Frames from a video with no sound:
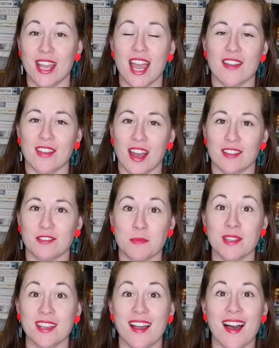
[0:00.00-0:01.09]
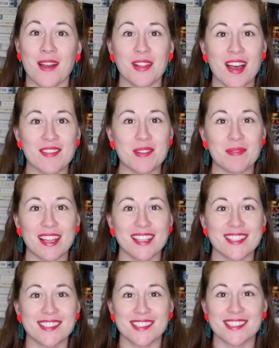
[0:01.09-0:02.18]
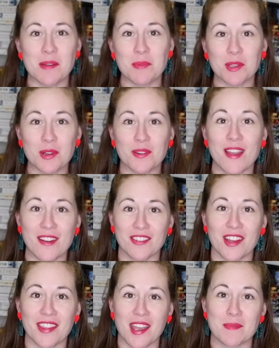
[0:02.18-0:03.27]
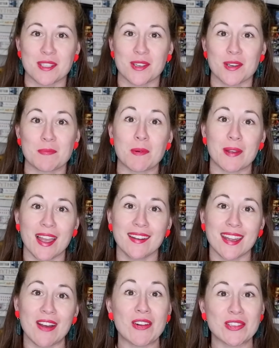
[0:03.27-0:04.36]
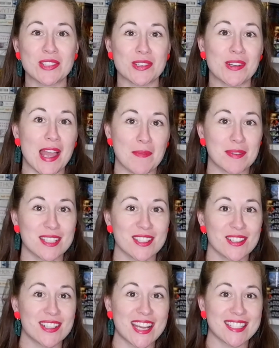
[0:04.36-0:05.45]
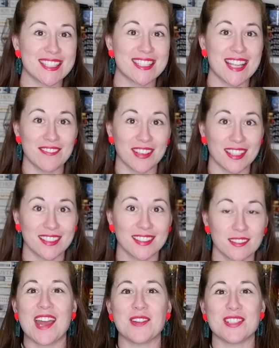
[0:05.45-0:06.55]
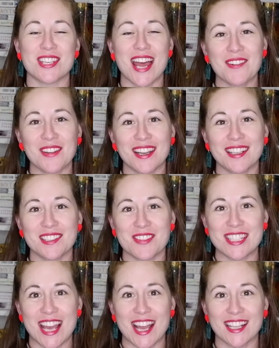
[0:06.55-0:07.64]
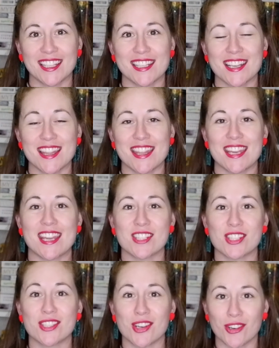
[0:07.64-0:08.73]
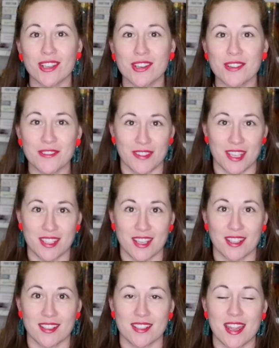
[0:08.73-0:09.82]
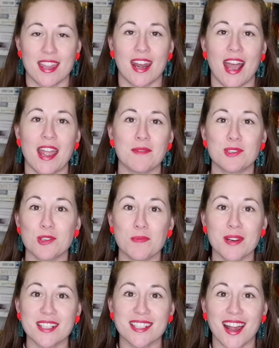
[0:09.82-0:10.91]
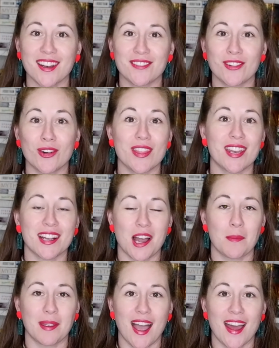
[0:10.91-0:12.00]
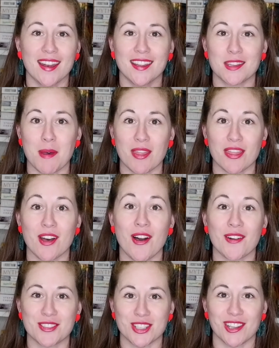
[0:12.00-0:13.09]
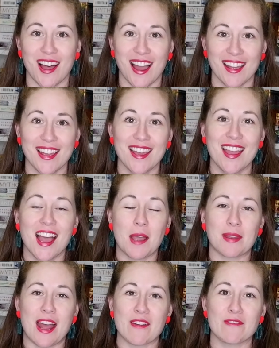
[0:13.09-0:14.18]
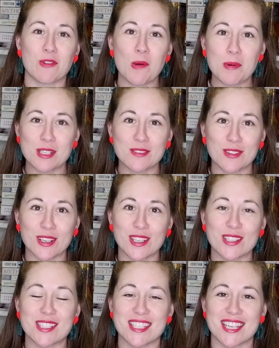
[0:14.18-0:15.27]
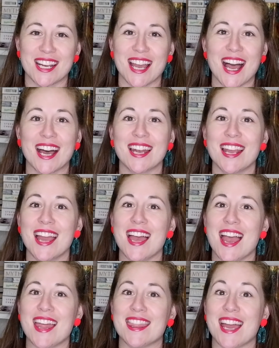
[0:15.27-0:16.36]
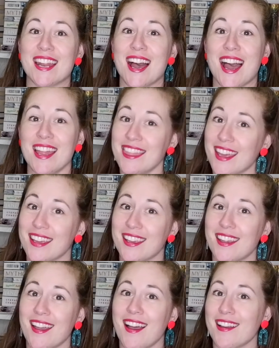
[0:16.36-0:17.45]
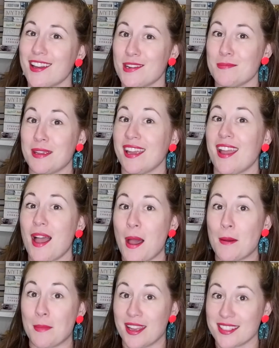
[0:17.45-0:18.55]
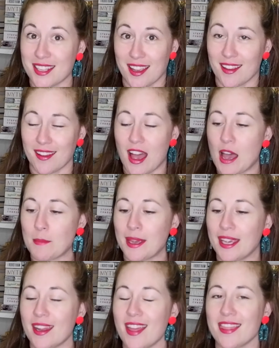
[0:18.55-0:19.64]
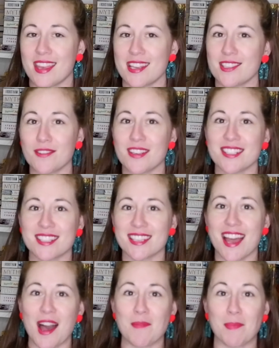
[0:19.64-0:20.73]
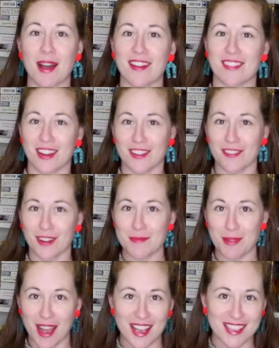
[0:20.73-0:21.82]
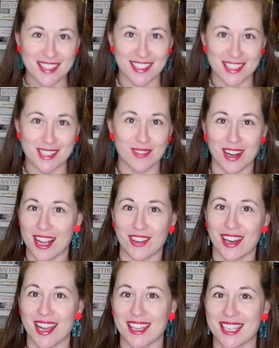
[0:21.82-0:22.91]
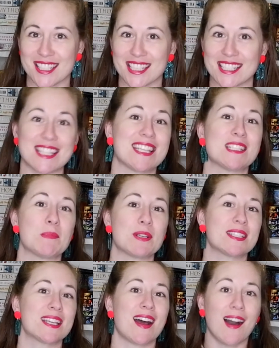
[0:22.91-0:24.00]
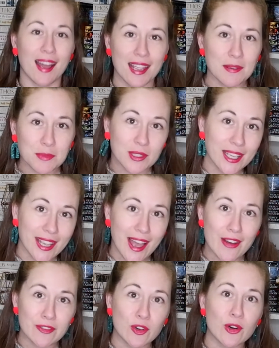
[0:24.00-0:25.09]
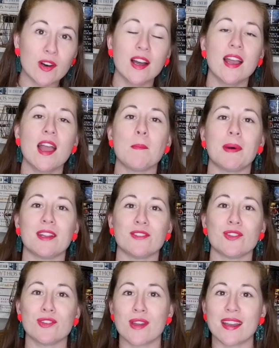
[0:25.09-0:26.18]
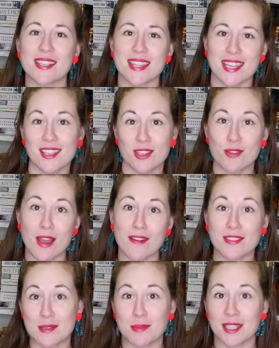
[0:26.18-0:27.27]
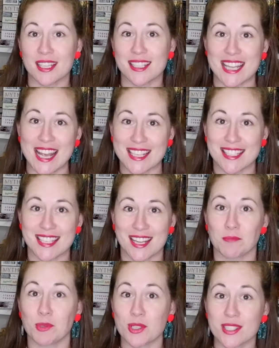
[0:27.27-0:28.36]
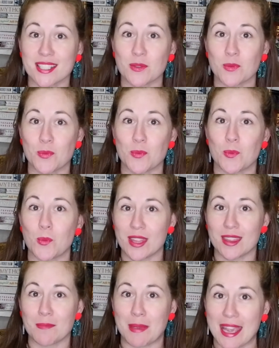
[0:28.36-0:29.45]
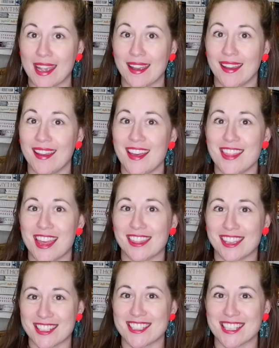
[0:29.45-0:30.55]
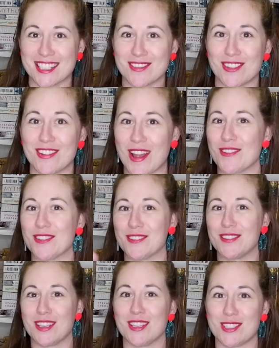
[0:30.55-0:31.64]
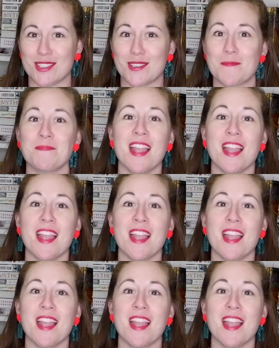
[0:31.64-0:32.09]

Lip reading: If you're unfamiliar, I will have the playlist linked down below of every other episode, but we are now on to episode 7, and tonight we are going to be tackling the historical fictions that I am super excited for that are coming out in the month of July. I'm going to have 4 books for you to check out that I think are going to be amazing. I mean, these obviously are very, very biased lists when I create these lists. These are books that I am looking out for, but if you think that you have similar taste in books with me, then this list will be helpful for you too.